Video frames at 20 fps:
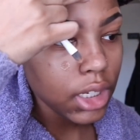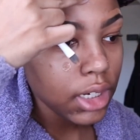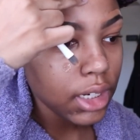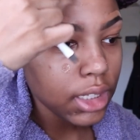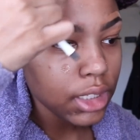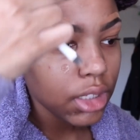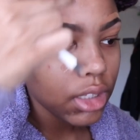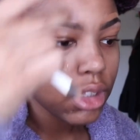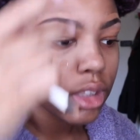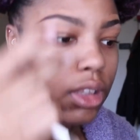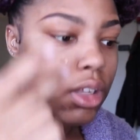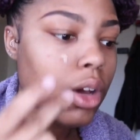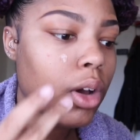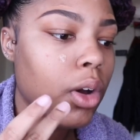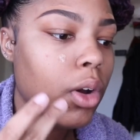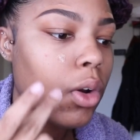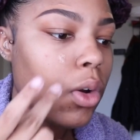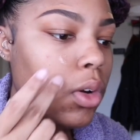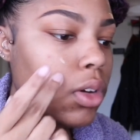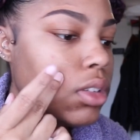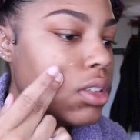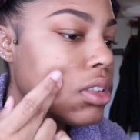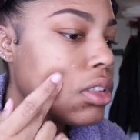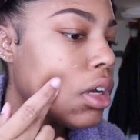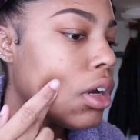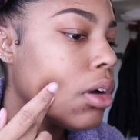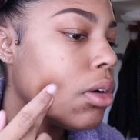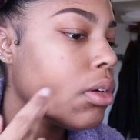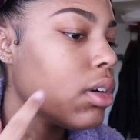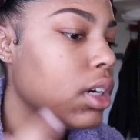It's so
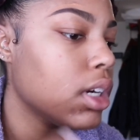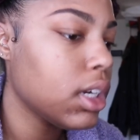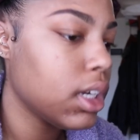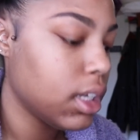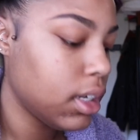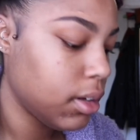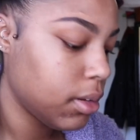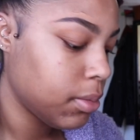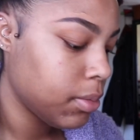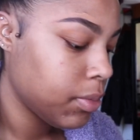good.